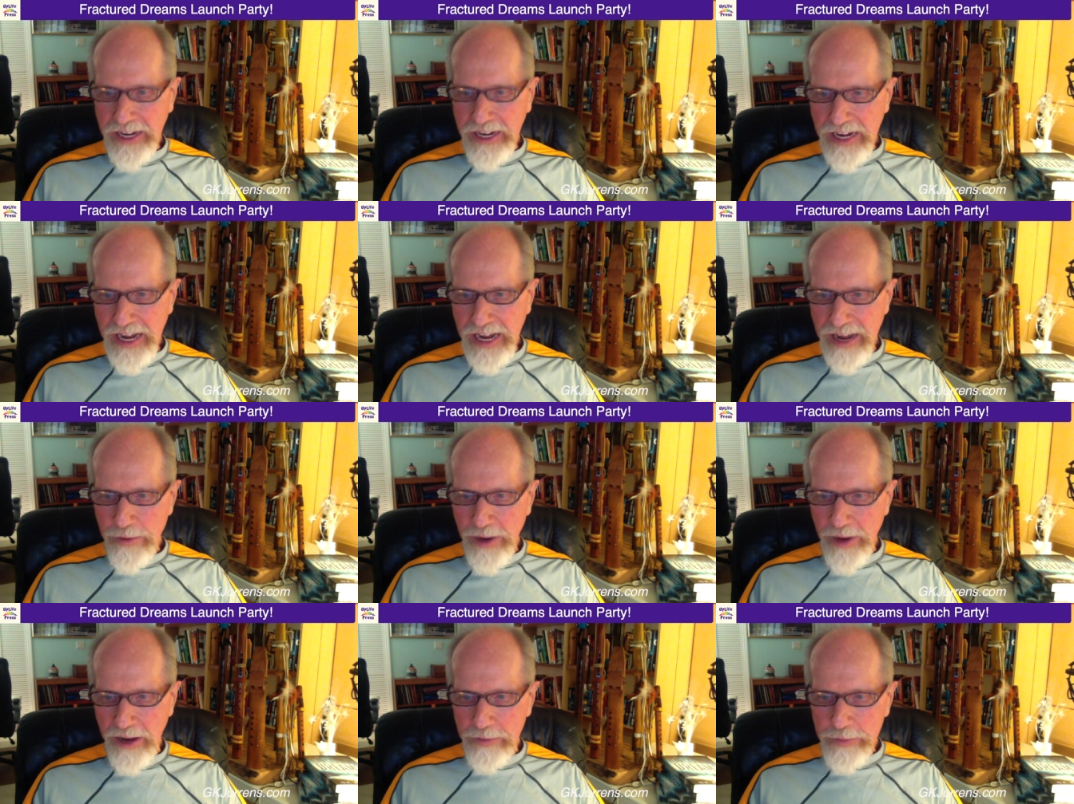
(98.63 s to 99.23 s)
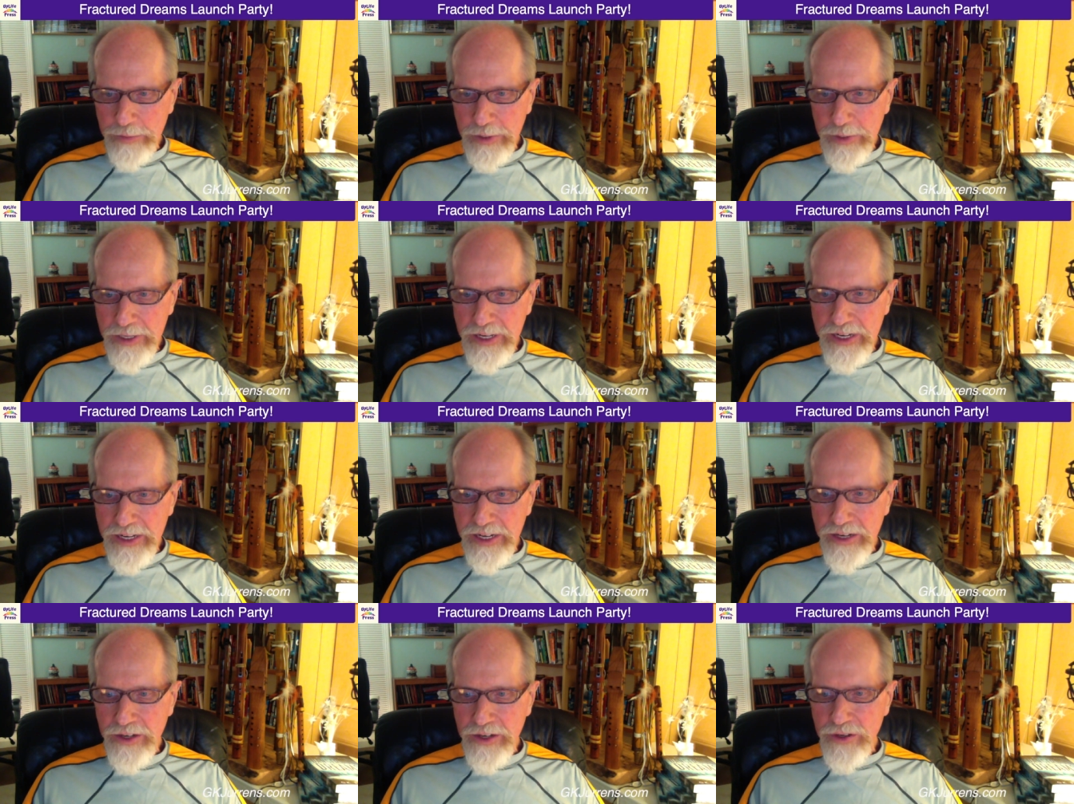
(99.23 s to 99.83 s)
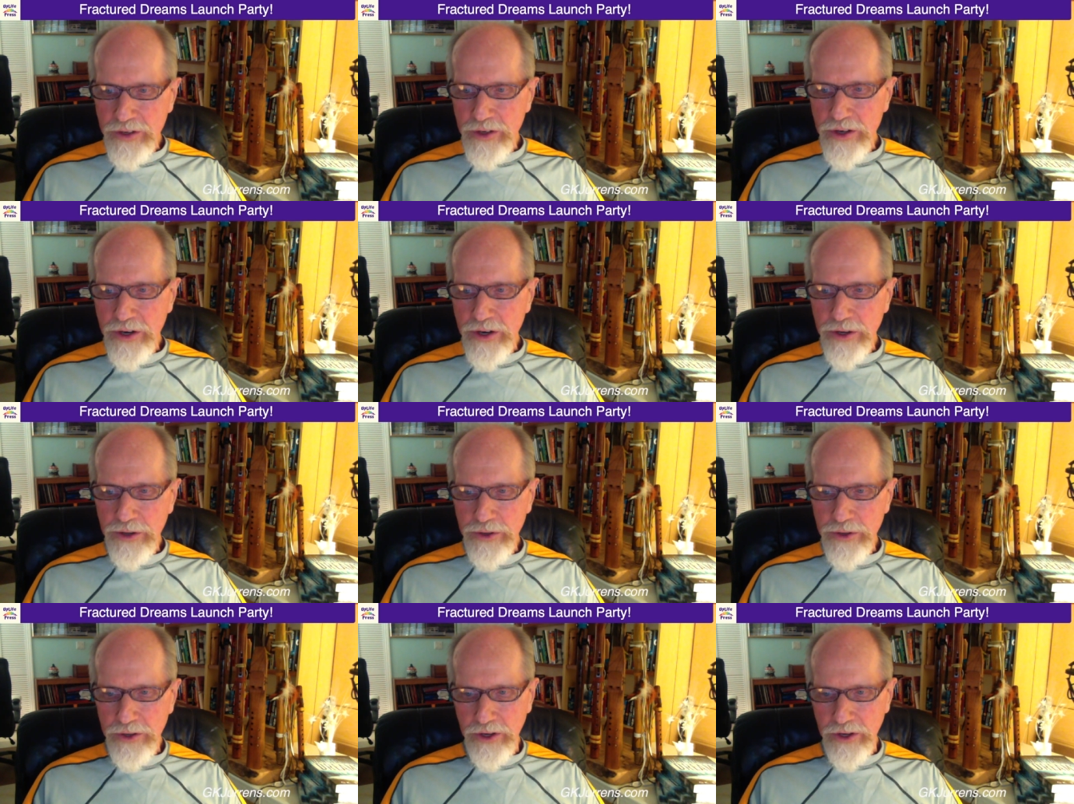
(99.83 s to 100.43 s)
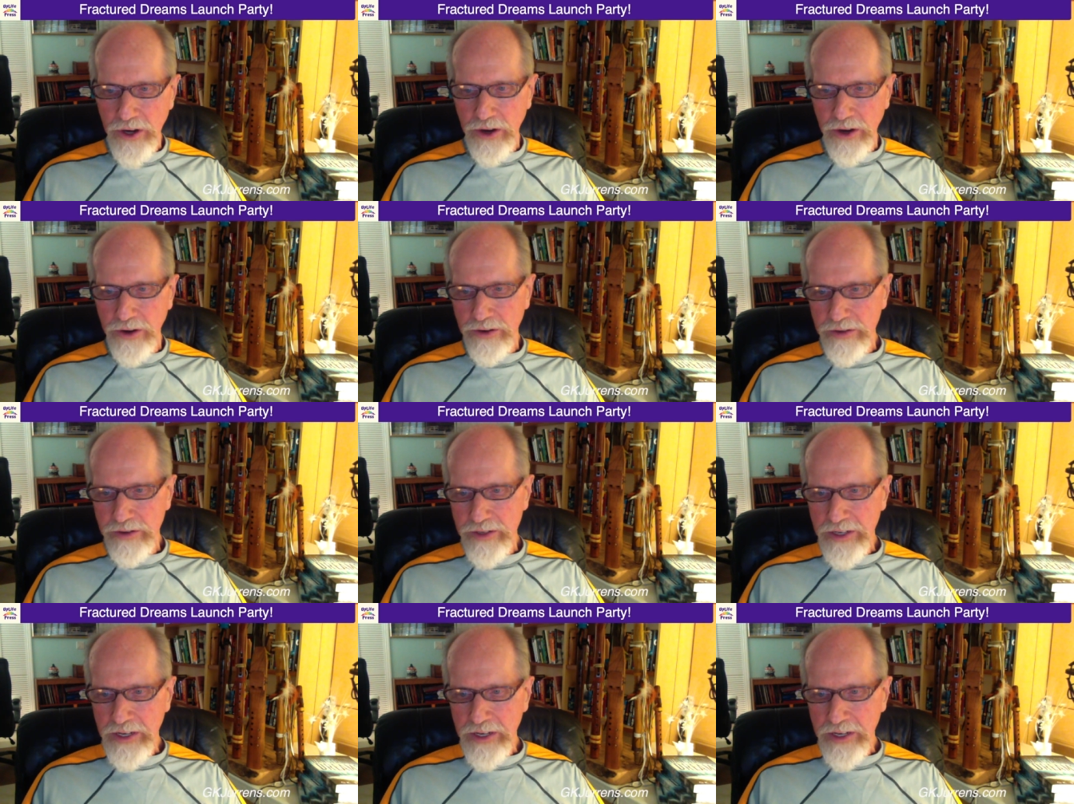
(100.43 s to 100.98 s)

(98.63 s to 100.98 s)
comment, please do so.